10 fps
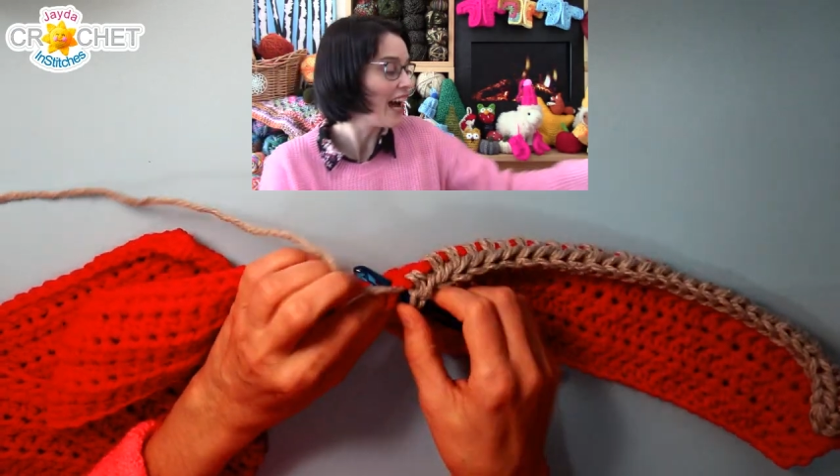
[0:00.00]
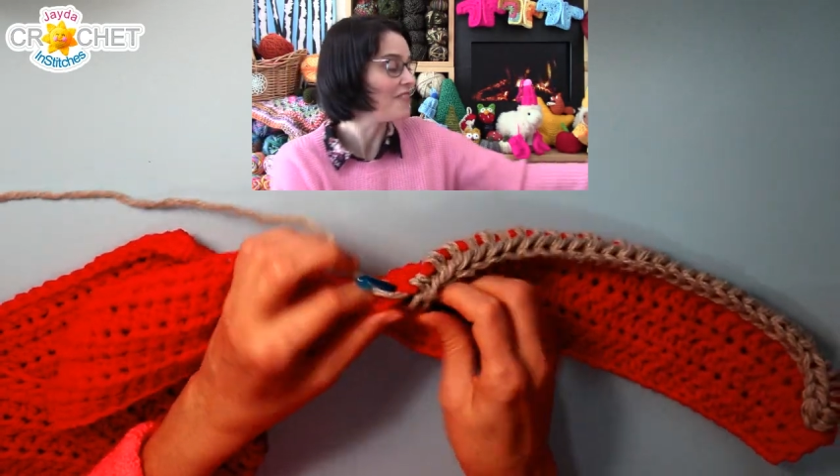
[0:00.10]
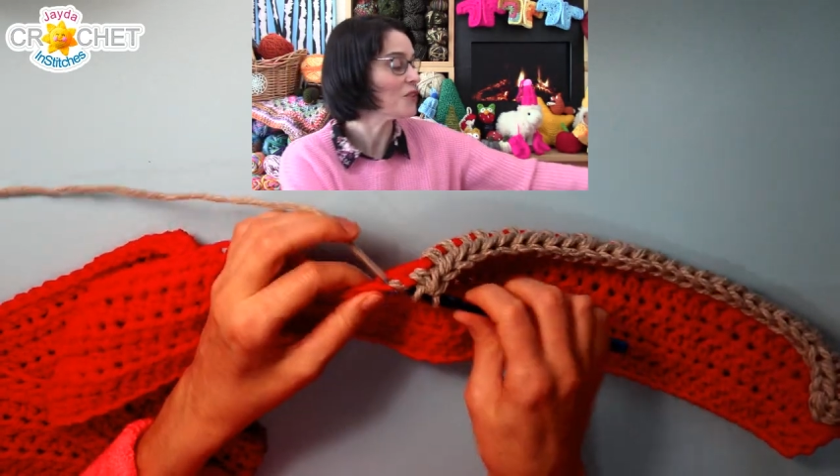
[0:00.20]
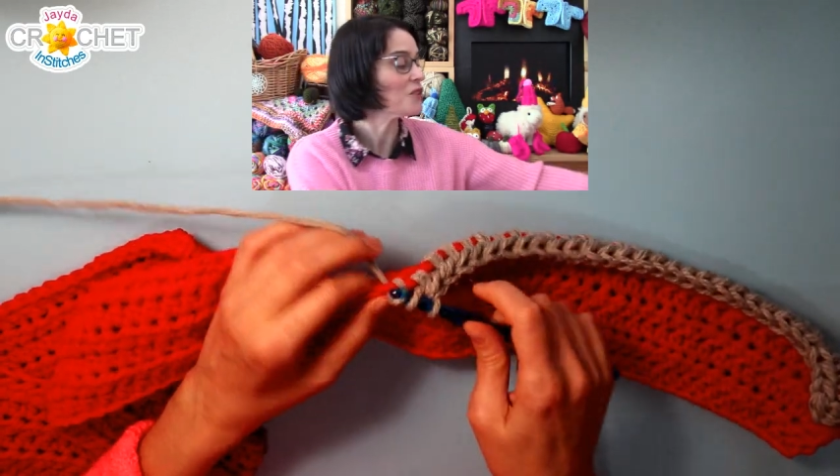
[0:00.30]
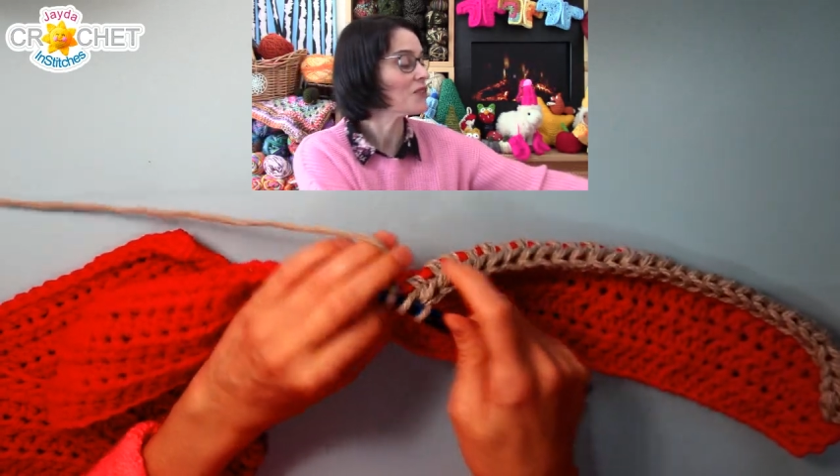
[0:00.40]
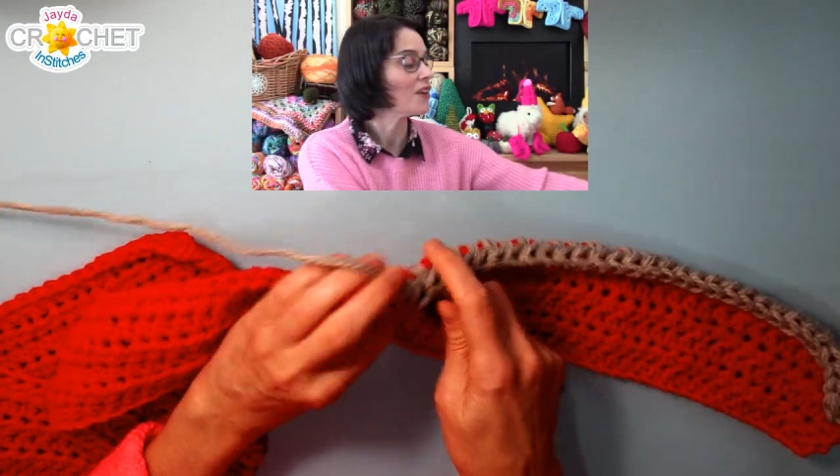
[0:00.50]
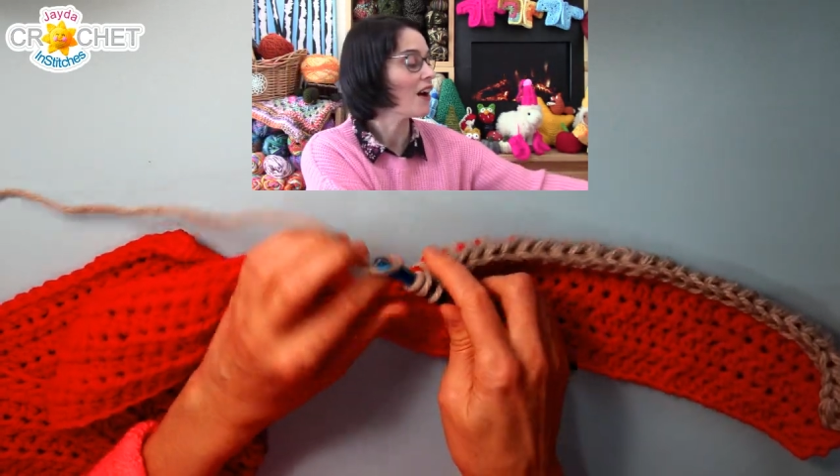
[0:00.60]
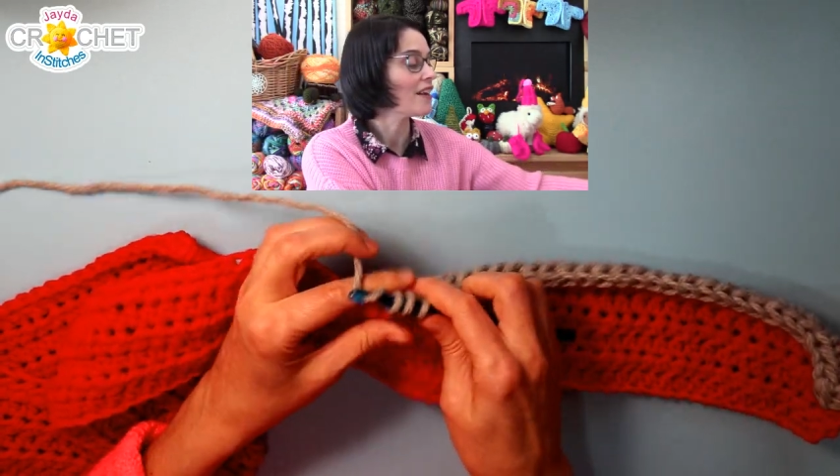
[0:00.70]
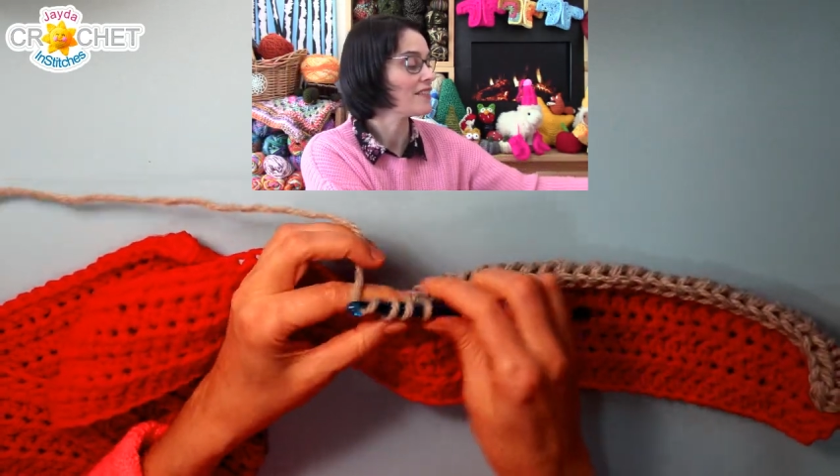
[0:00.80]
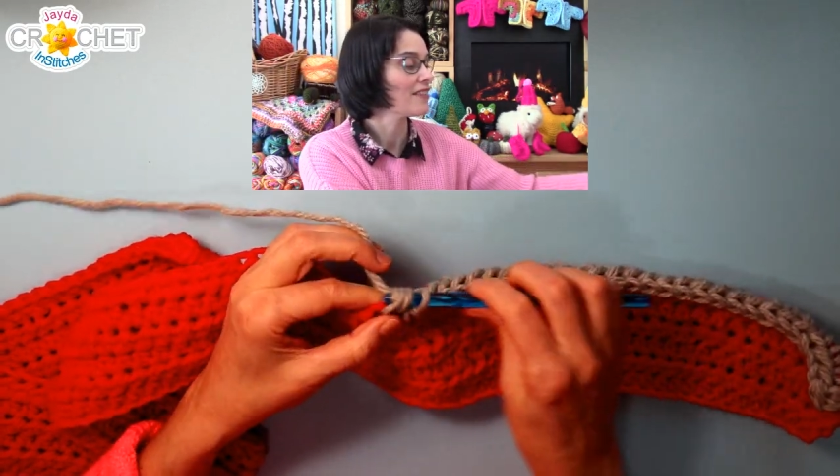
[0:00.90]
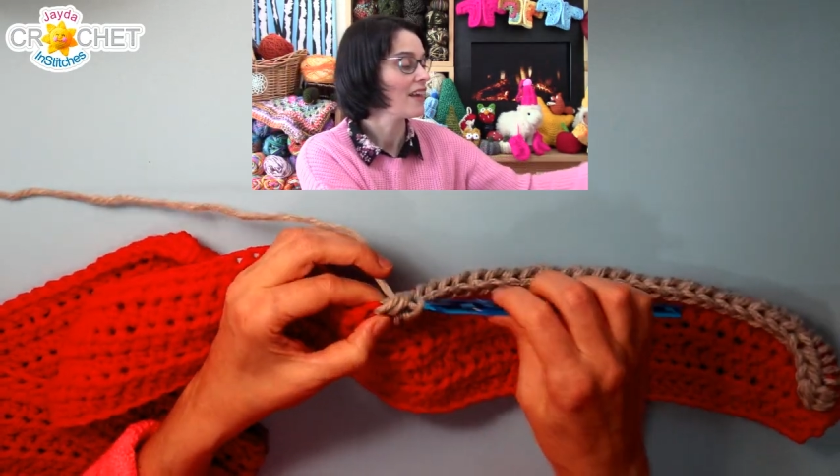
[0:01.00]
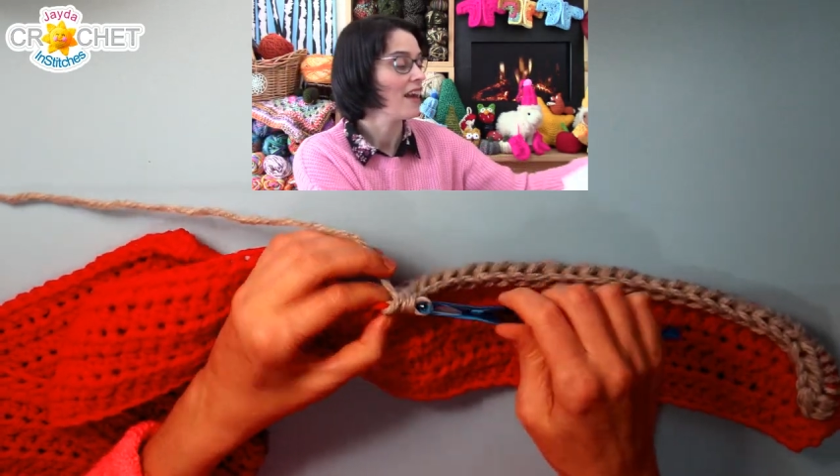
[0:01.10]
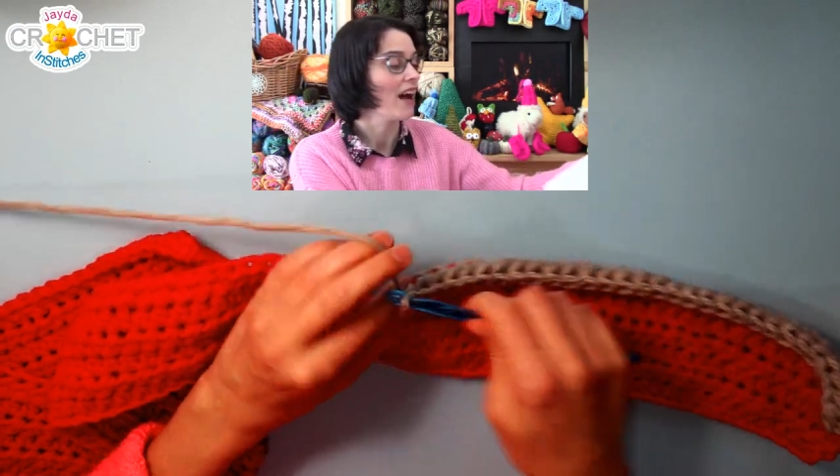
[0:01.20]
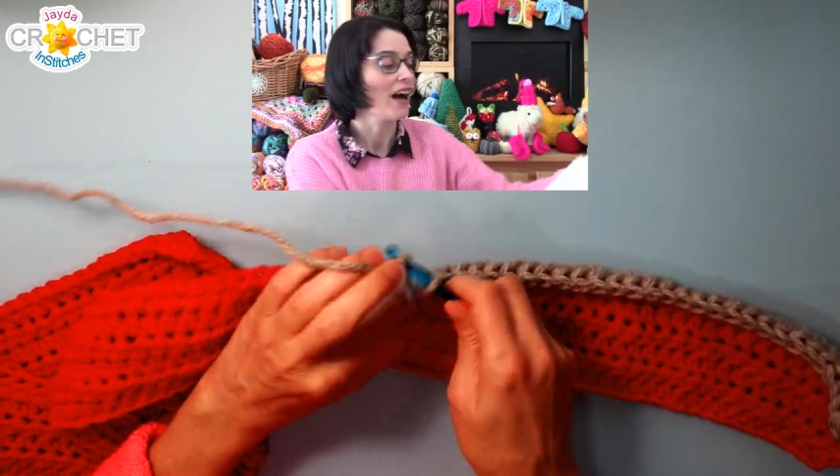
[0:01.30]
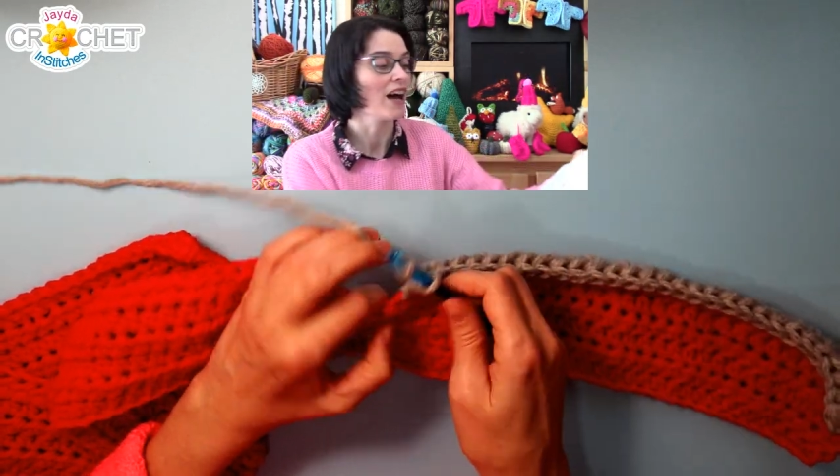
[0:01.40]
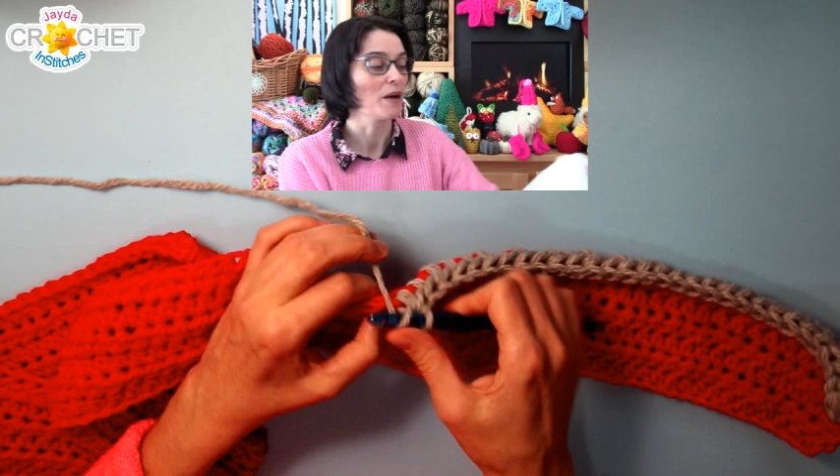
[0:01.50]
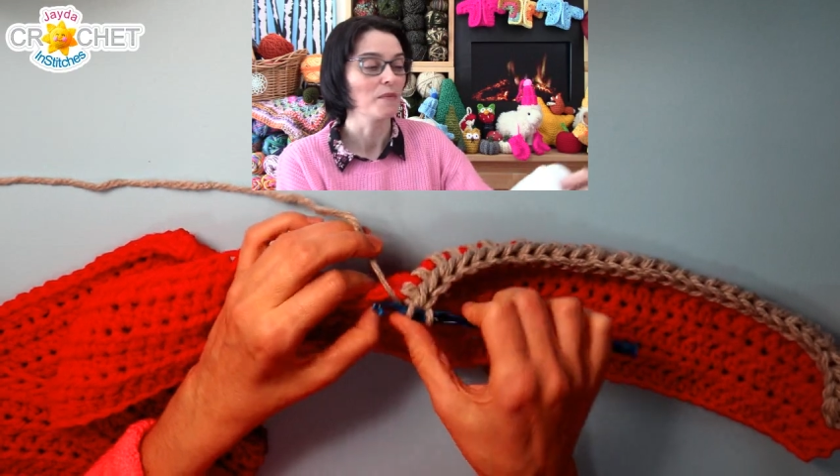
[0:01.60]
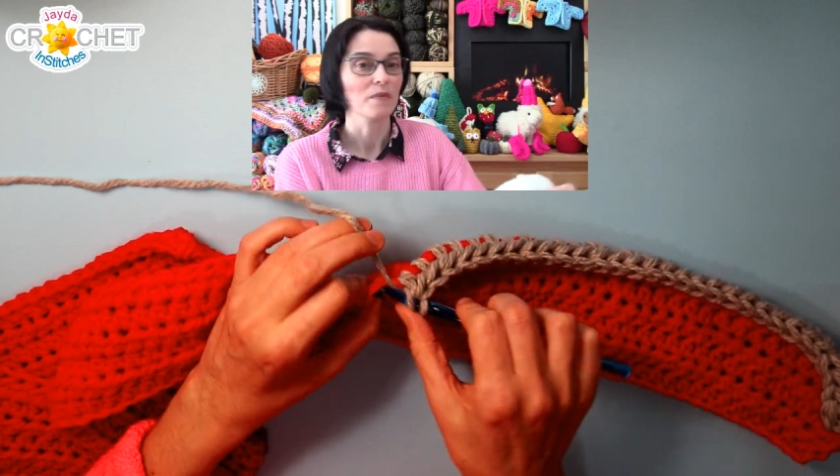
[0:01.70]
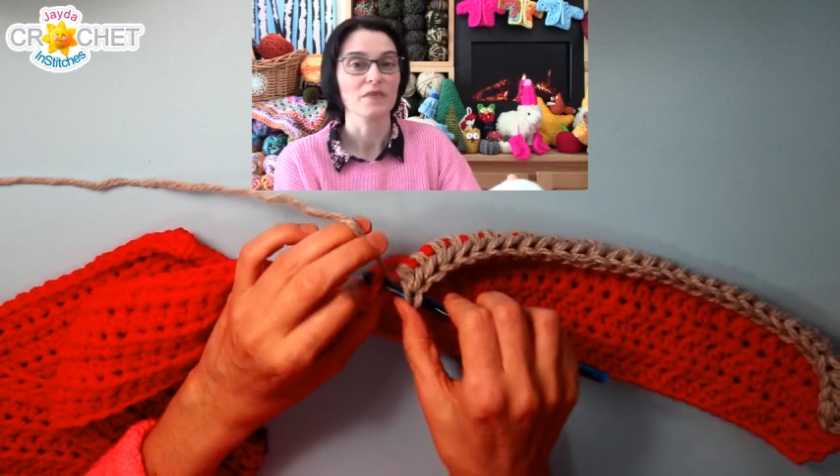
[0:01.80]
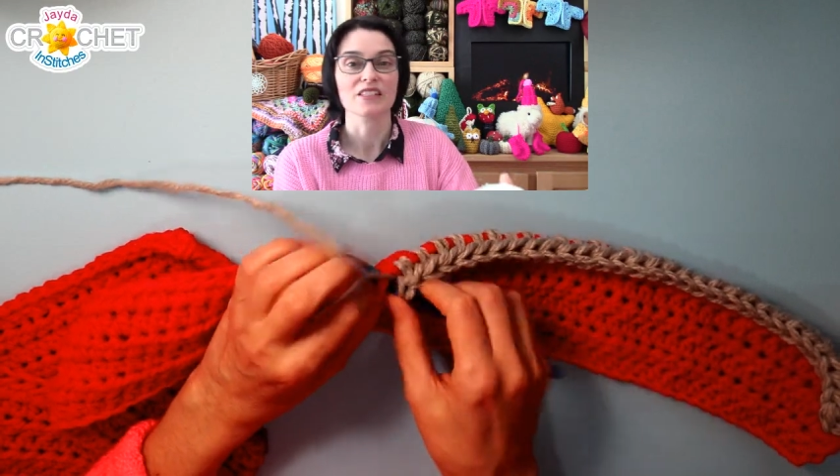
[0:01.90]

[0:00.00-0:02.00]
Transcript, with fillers: I've also got um,